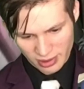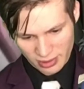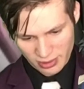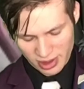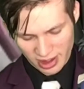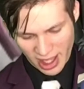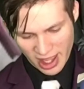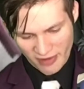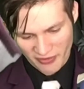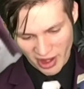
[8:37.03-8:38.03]
decay
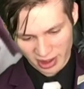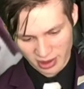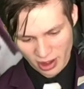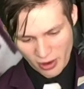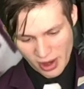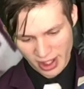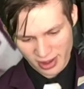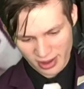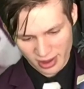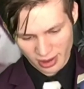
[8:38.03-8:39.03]
effect going as
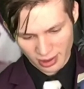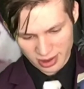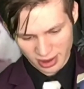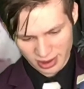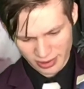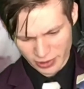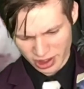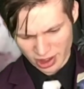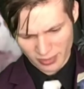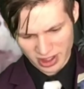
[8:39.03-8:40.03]
it looks like someone
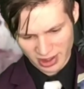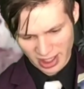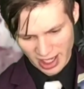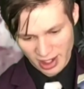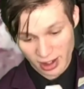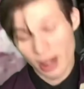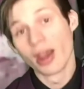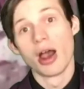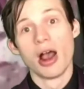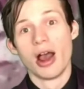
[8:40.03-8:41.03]
jumps in the air.
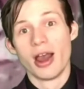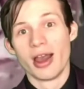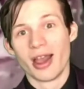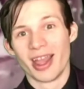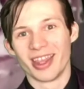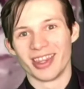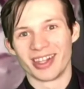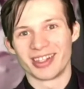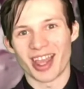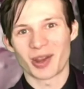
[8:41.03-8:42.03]
And then
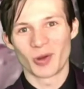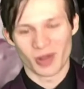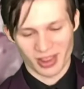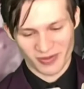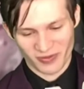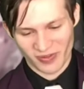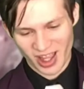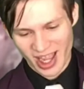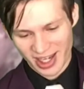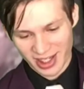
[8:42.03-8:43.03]
Deku is
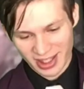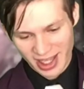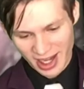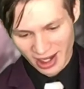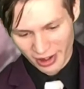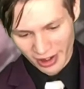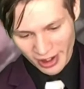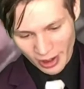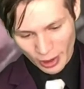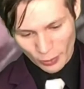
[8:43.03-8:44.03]
flying in the air
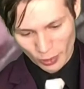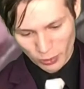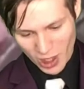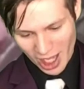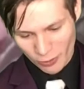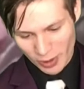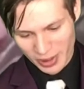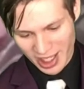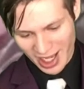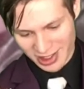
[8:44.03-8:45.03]
with Black Whip
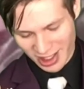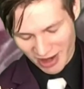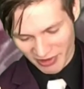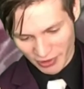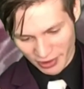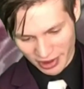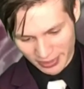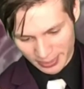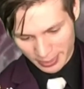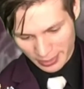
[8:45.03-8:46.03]
attached to everyone.
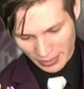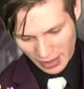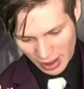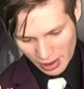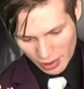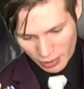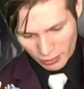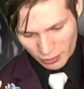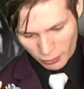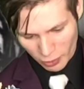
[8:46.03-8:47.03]

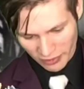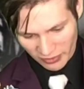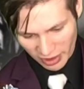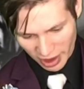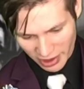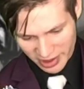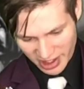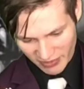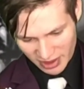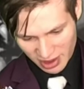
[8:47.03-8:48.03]
One for all, the
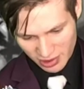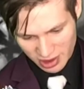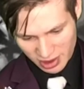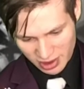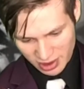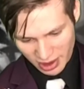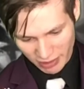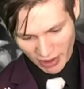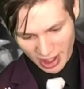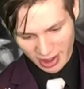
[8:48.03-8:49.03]
7th users. And
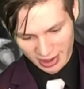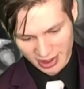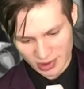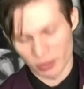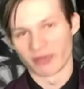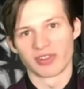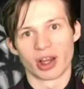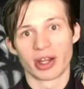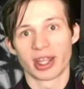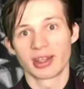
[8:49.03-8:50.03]
Rocklock says we're
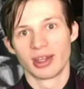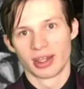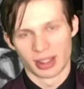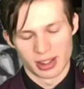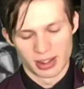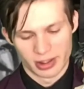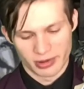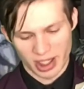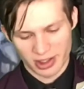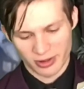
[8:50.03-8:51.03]
floating. Gran
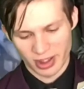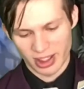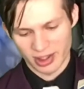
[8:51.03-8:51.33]
Torino's